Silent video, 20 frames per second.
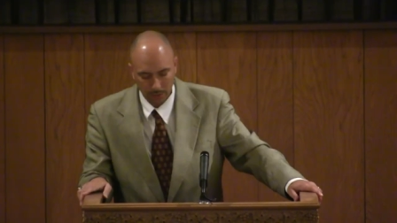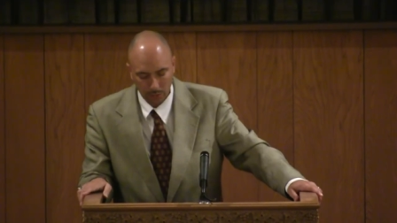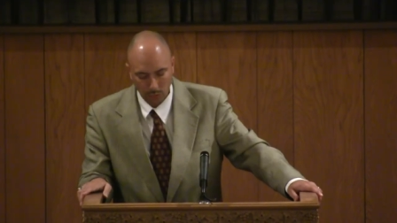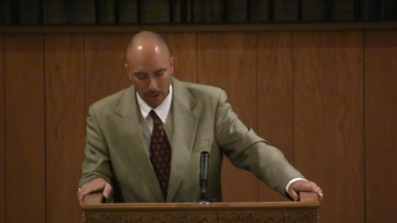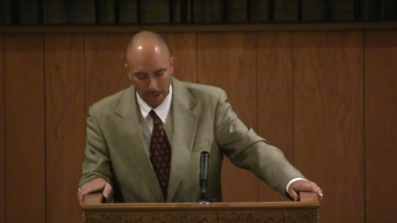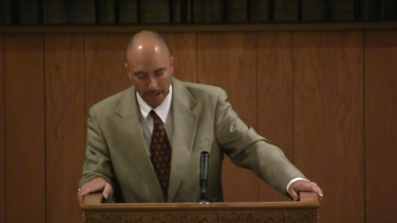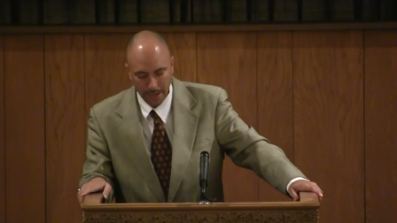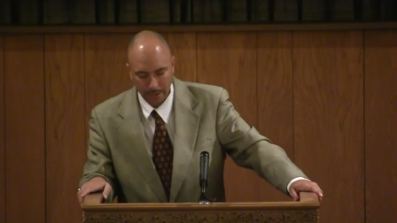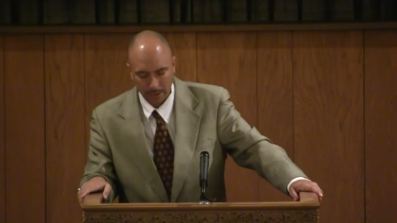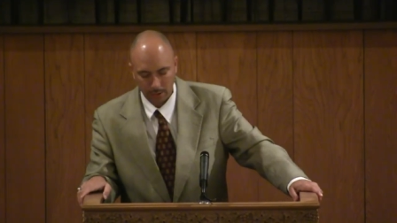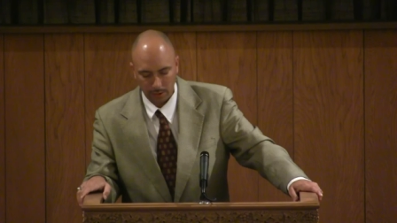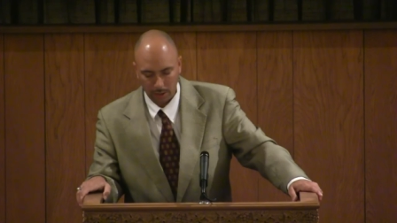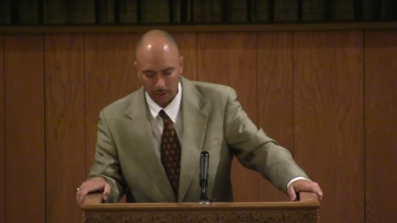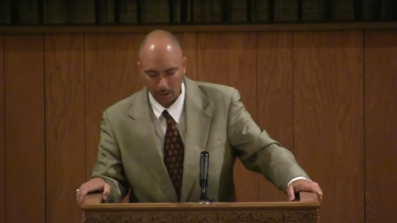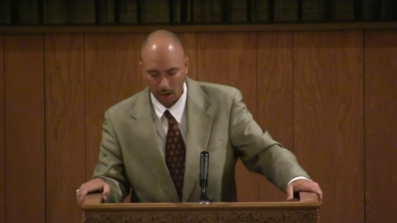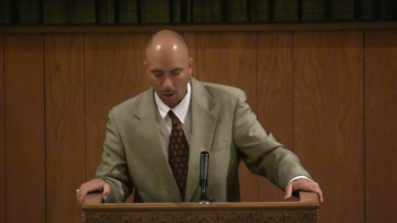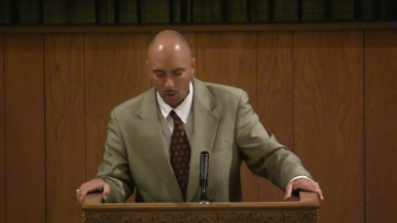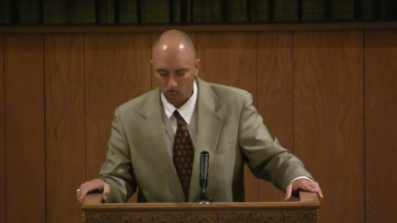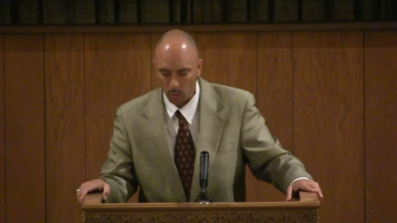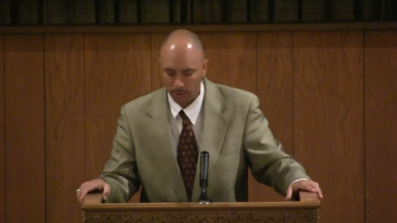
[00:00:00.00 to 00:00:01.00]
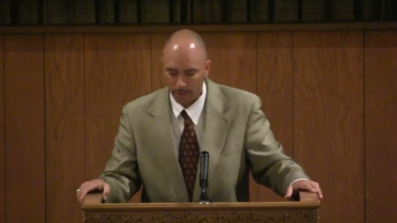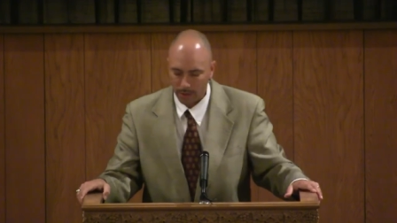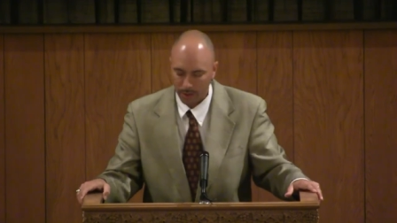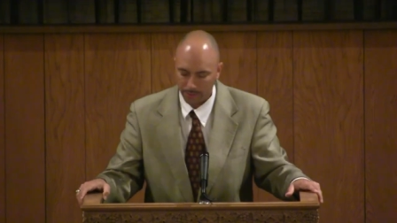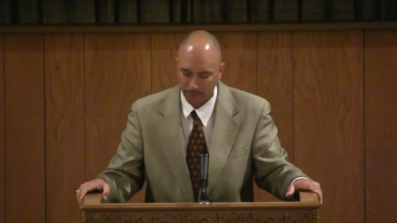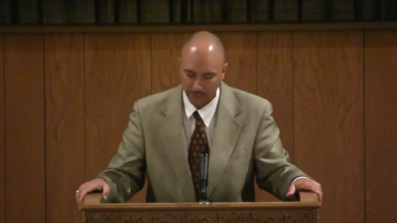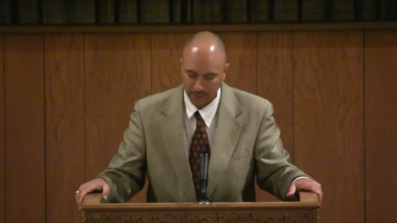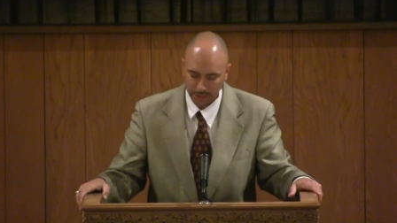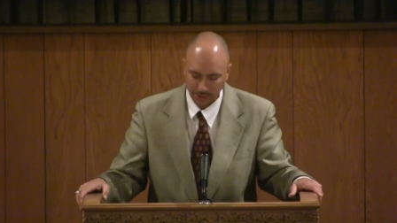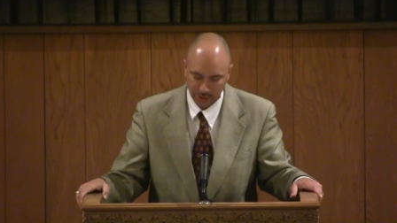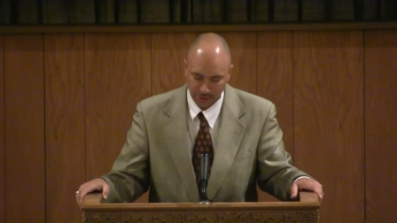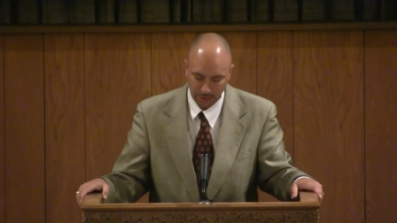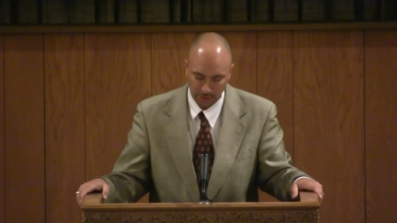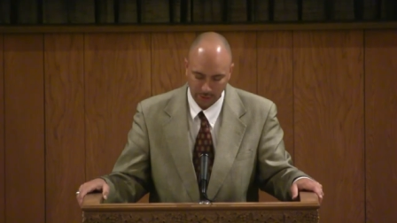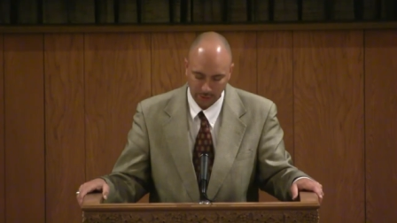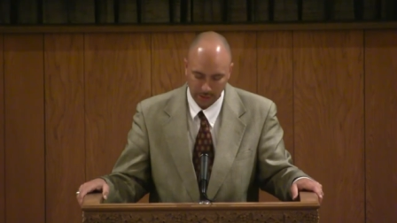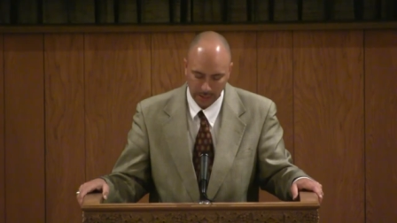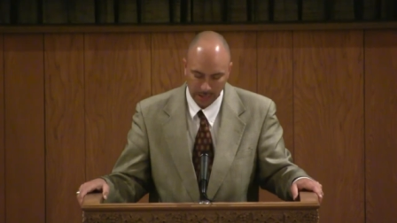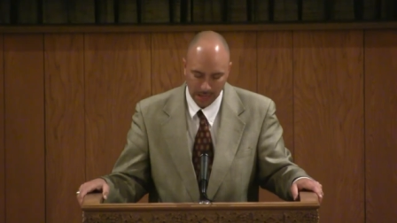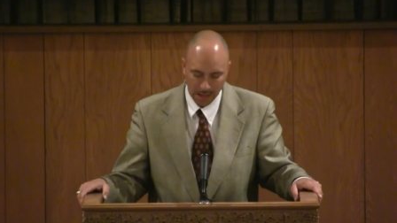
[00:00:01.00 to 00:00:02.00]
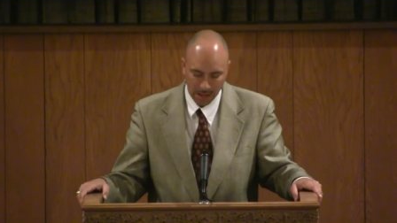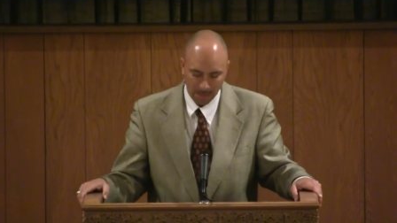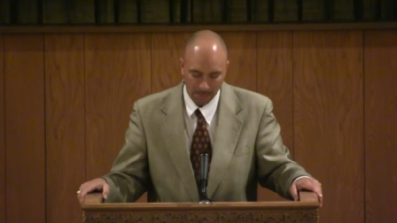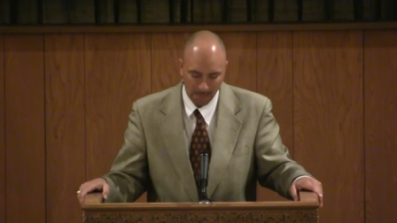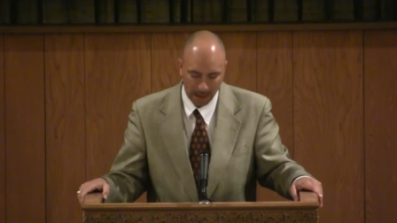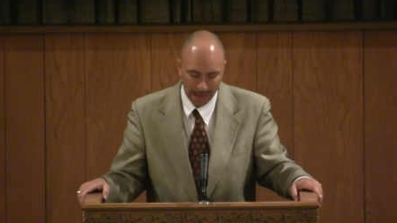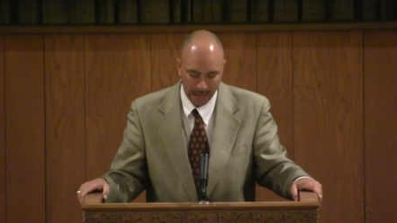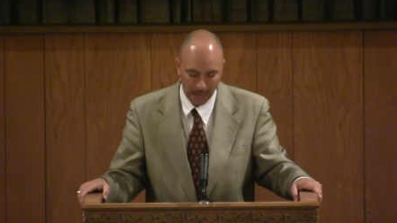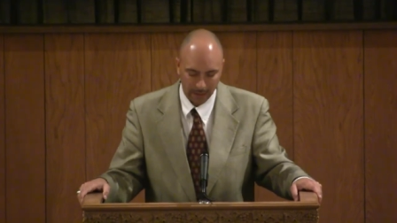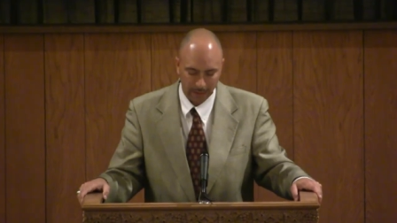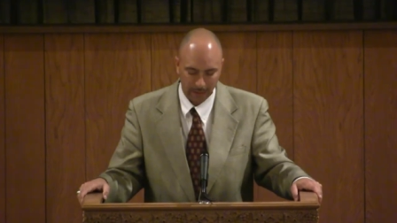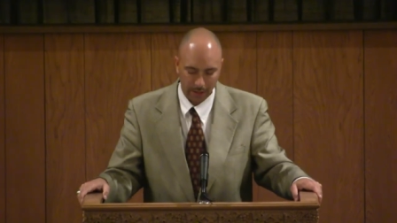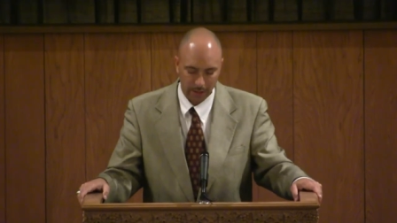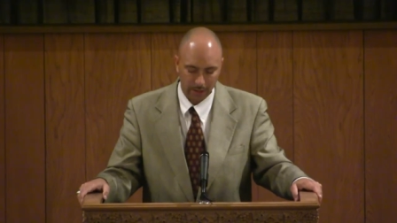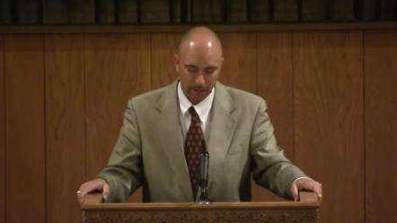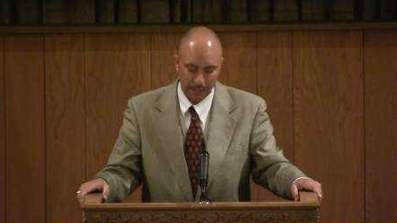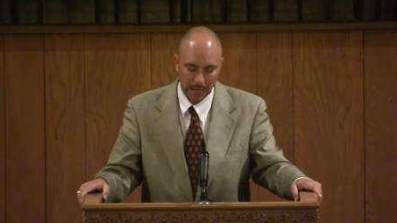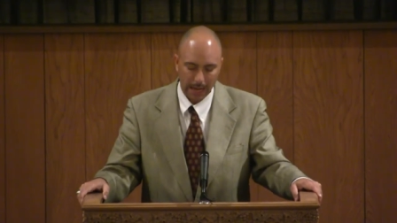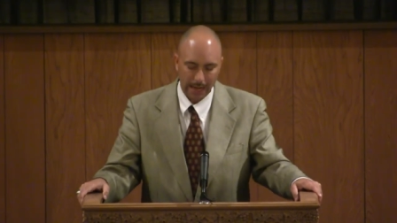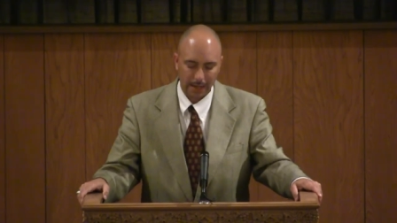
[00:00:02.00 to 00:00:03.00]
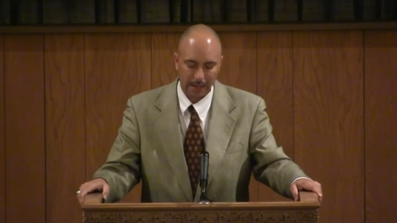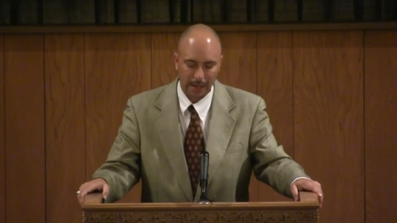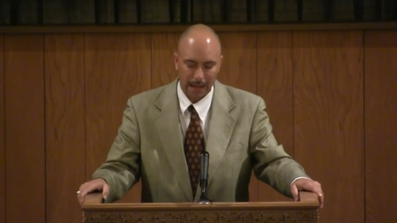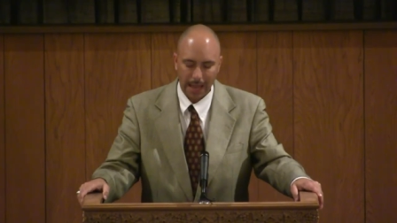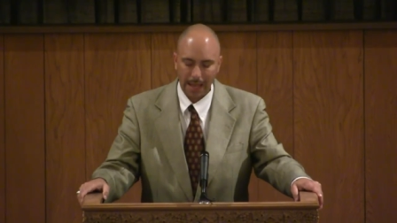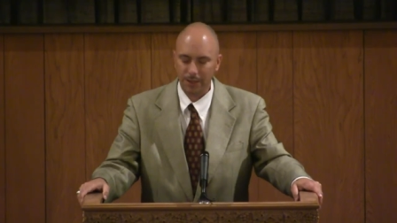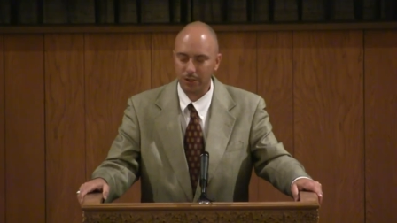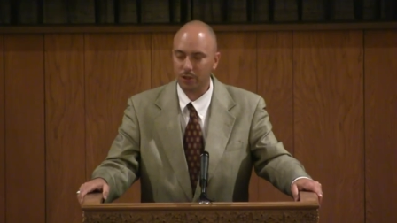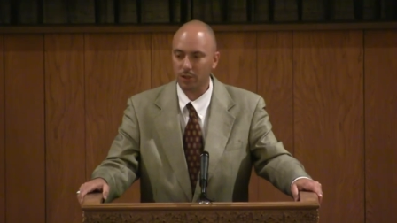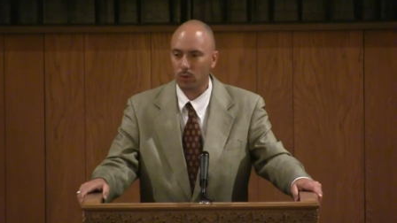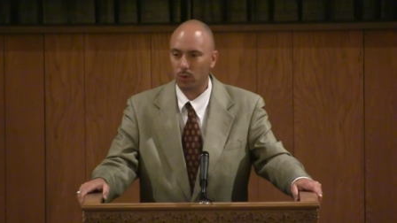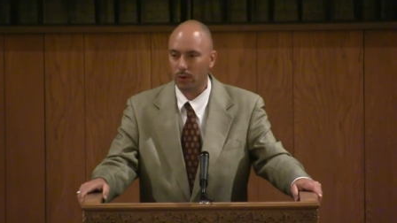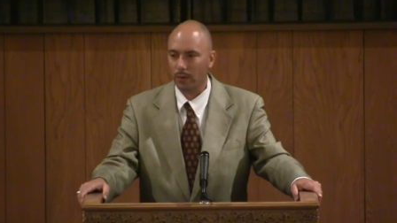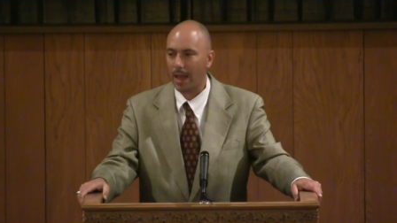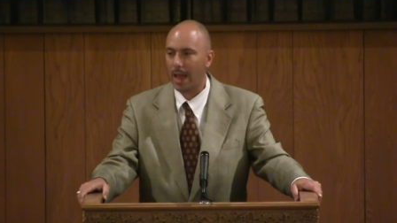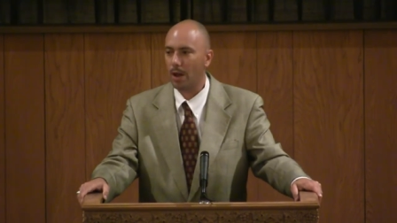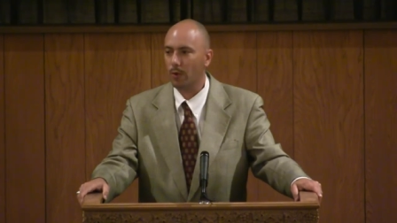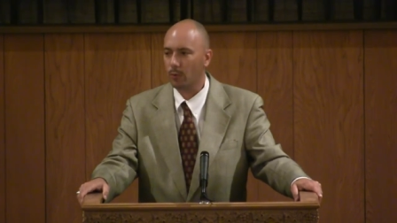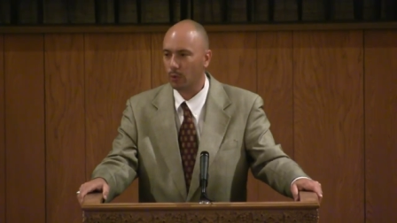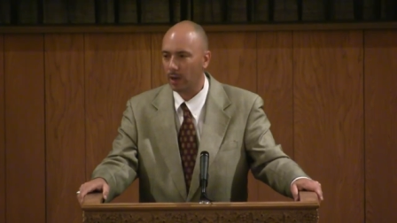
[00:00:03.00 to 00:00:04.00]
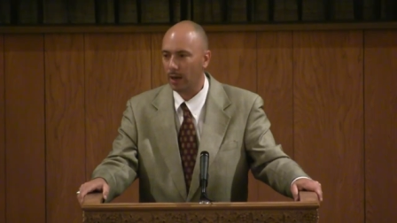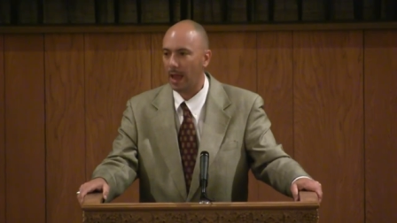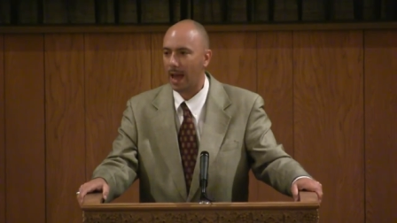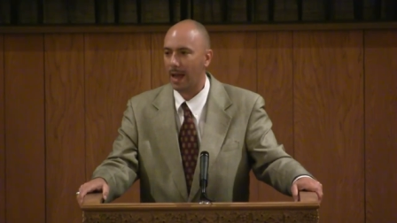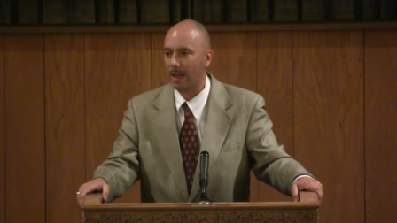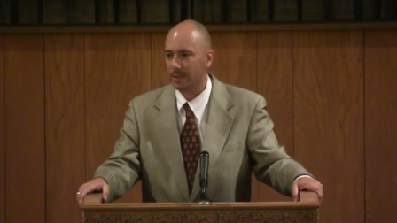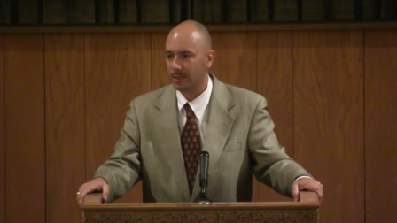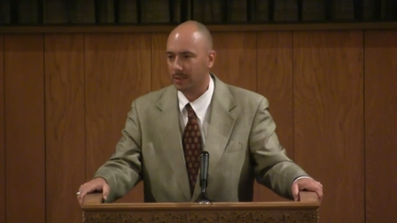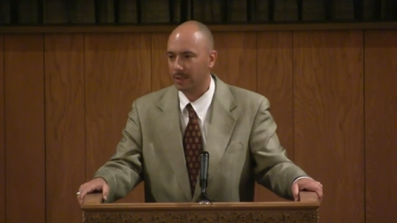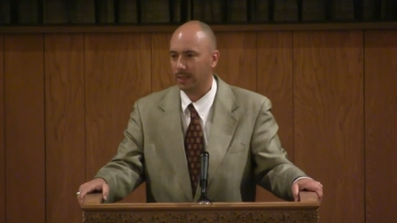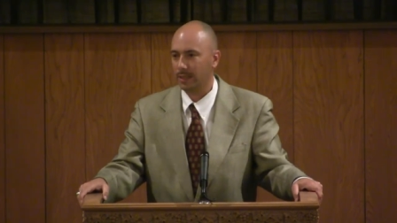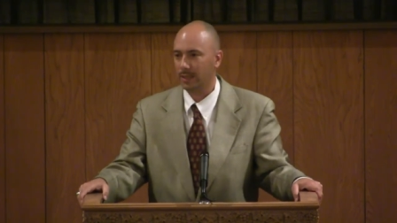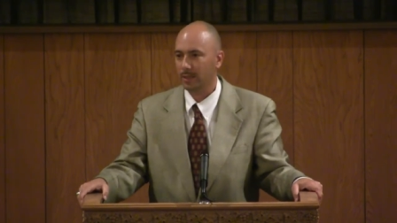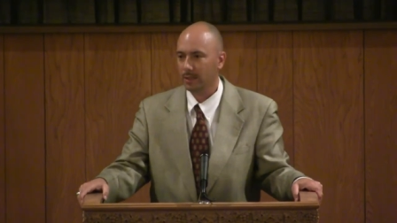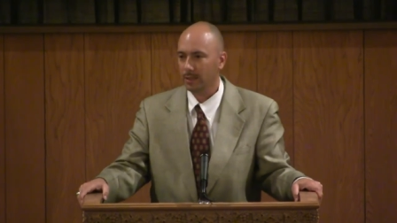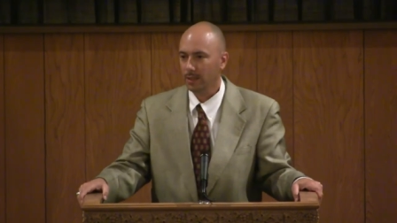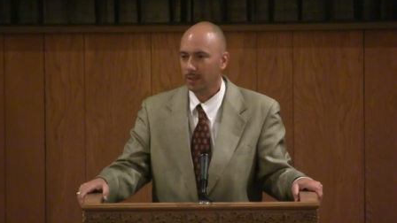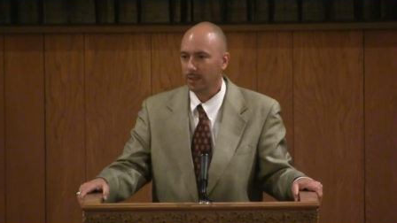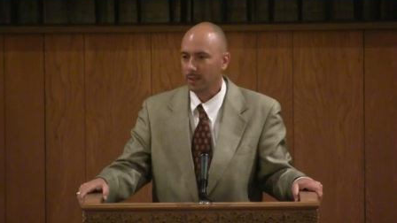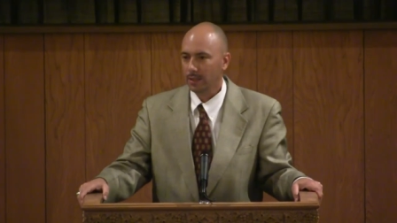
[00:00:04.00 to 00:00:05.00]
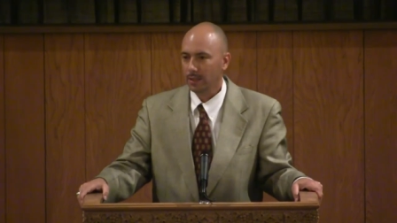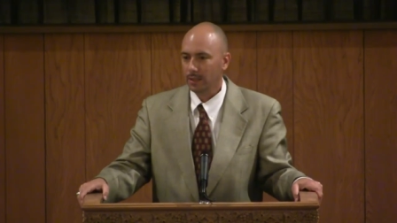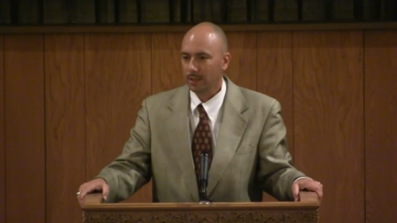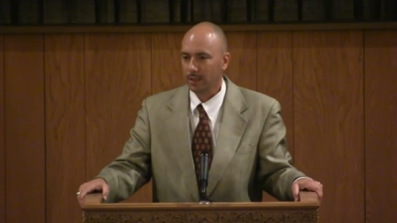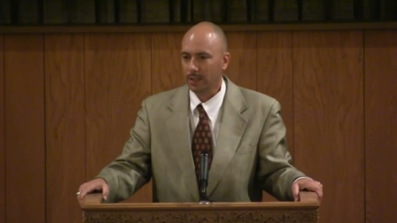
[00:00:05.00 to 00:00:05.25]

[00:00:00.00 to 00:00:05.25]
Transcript: Randall, along with their three children, may have entertained an angel without realizing it.